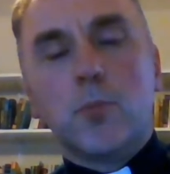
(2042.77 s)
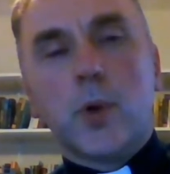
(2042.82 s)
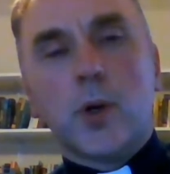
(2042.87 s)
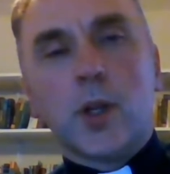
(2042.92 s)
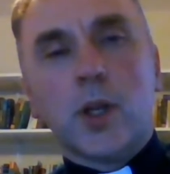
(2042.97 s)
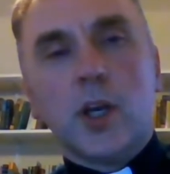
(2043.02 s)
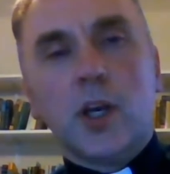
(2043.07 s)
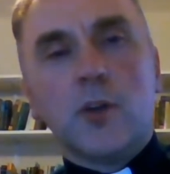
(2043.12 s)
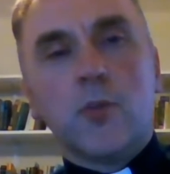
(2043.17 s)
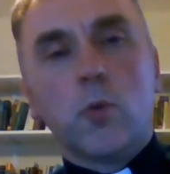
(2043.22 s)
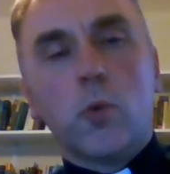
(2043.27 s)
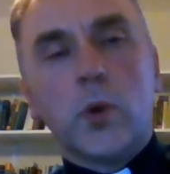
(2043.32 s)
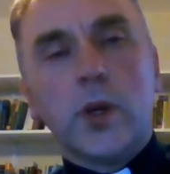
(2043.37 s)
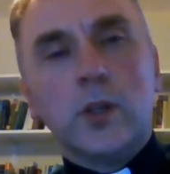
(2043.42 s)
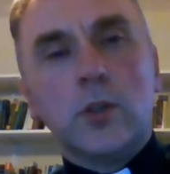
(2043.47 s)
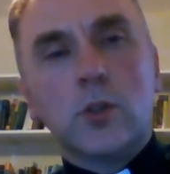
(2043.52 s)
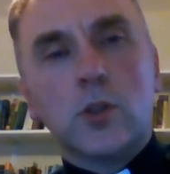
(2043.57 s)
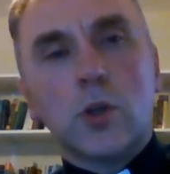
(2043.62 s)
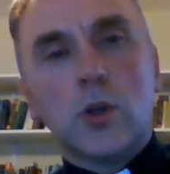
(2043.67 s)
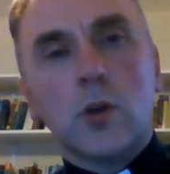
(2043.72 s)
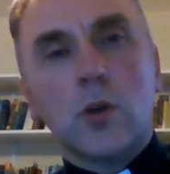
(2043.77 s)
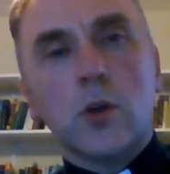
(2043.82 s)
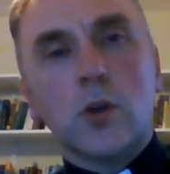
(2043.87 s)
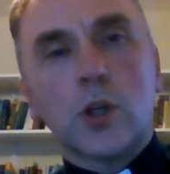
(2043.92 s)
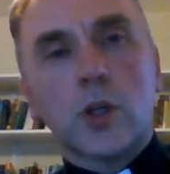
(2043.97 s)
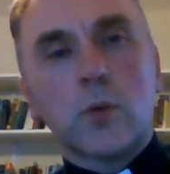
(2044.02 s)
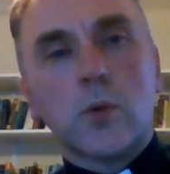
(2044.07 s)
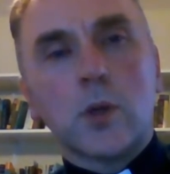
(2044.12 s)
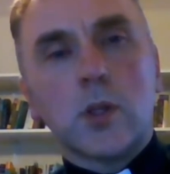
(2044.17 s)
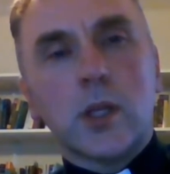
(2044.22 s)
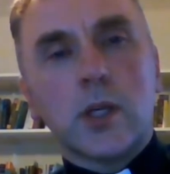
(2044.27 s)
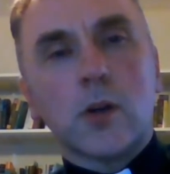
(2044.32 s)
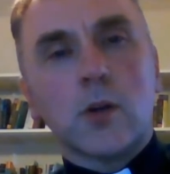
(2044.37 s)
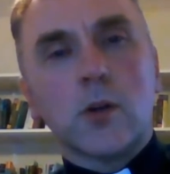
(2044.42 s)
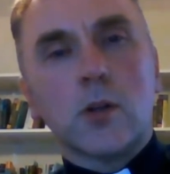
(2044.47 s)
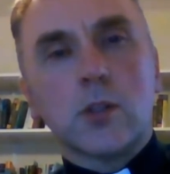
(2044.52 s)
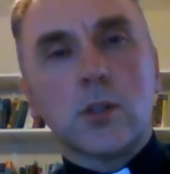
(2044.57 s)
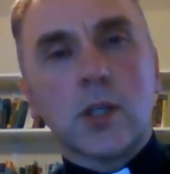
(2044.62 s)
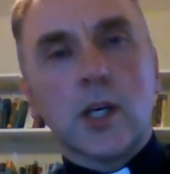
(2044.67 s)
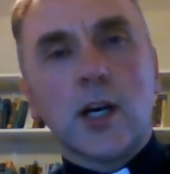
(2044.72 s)
But if we do look within
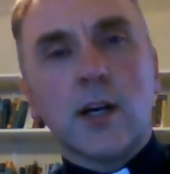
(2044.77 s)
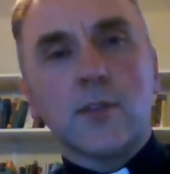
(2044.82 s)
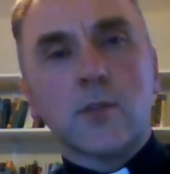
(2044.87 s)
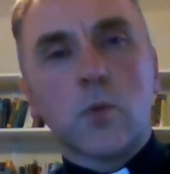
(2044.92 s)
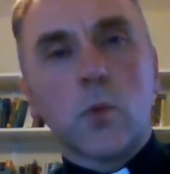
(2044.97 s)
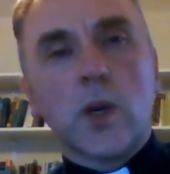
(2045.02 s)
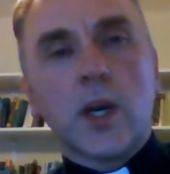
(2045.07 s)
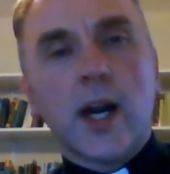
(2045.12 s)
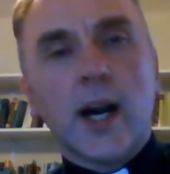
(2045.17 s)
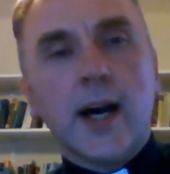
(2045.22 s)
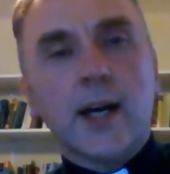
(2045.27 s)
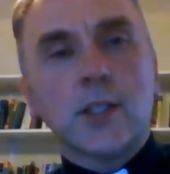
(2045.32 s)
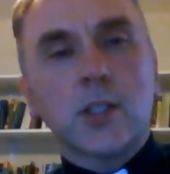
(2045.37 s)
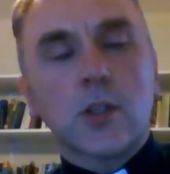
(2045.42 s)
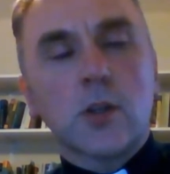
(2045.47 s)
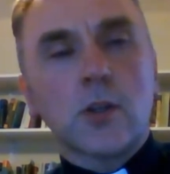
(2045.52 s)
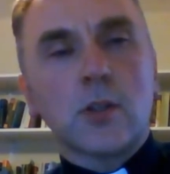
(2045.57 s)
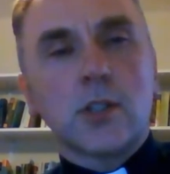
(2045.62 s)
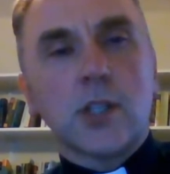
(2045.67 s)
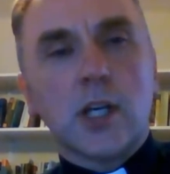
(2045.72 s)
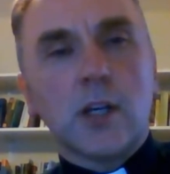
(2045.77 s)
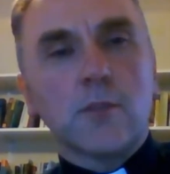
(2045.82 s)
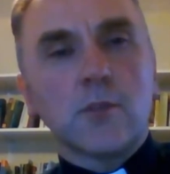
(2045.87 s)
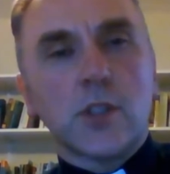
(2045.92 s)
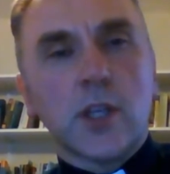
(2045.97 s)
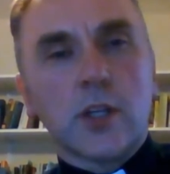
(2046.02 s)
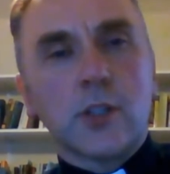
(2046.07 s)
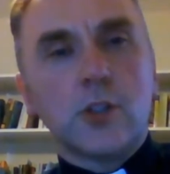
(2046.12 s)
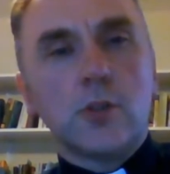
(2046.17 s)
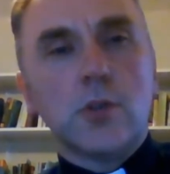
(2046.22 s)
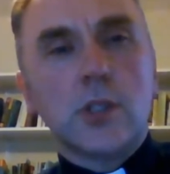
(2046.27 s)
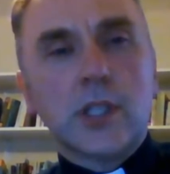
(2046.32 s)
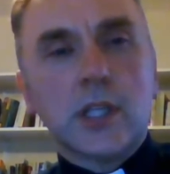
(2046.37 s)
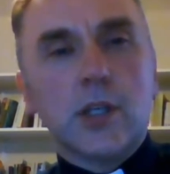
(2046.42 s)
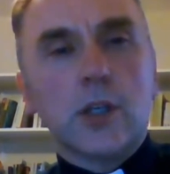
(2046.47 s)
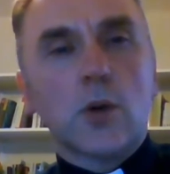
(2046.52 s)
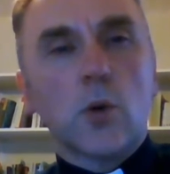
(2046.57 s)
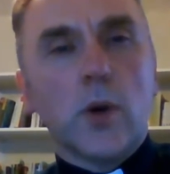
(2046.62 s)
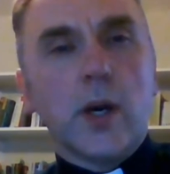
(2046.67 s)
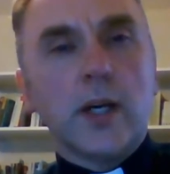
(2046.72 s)
ourselves, we ask ourselves that
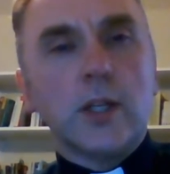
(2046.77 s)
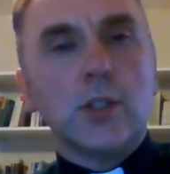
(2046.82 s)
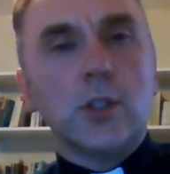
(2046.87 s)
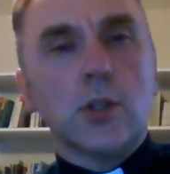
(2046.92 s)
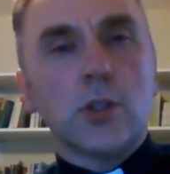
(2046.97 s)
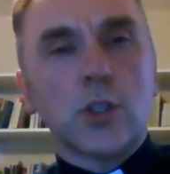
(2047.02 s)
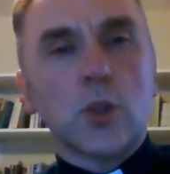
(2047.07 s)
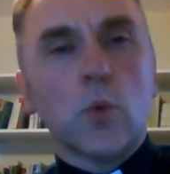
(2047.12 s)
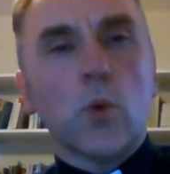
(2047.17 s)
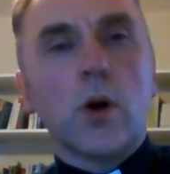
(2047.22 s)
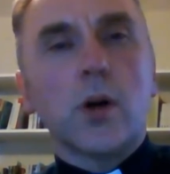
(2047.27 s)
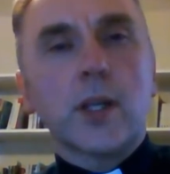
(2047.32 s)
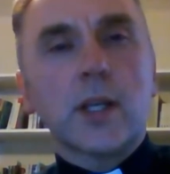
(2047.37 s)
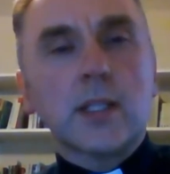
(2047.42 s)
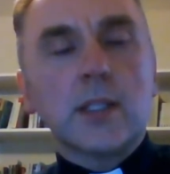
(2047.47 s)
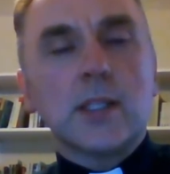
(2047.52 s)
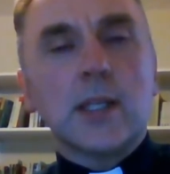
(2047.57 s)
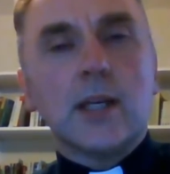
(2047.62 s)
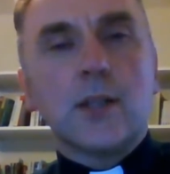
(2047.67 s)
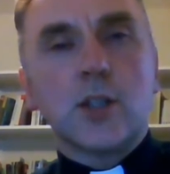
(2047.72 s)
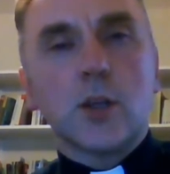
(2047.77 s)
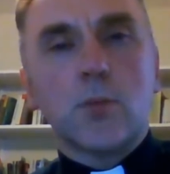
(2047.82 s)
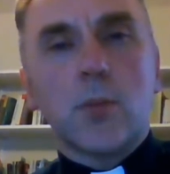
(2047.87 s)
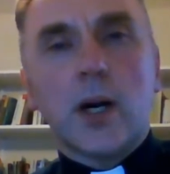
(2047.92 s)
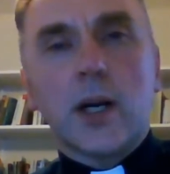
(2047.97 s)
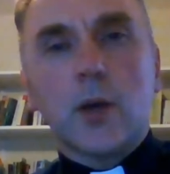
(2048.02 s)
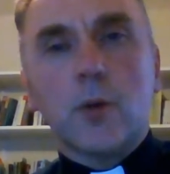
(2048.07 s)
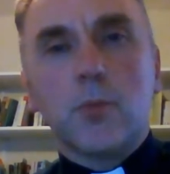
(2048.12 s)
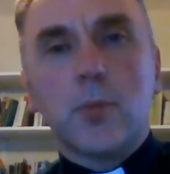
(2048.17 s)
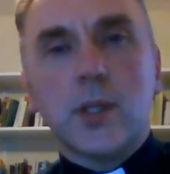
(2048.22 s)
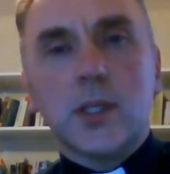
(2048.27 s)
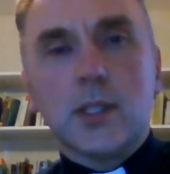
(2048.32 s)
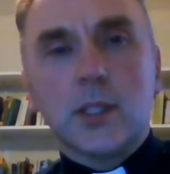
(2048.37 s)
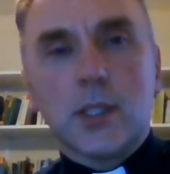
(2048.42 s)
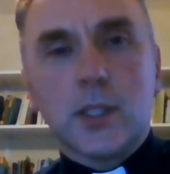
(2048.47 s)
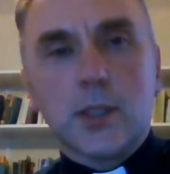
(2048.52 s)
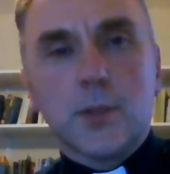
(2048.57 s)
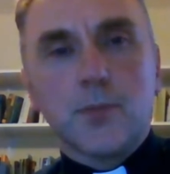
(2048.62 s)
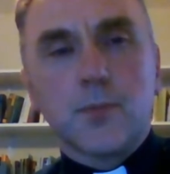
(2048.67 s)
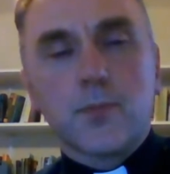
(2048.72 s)
tricky question: to what extent am I
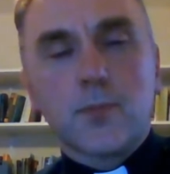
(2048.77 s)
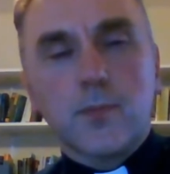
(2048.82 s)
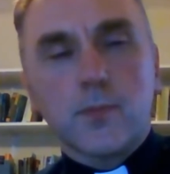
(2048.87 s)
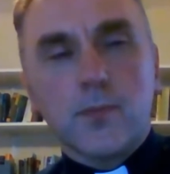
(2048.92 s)
implicit?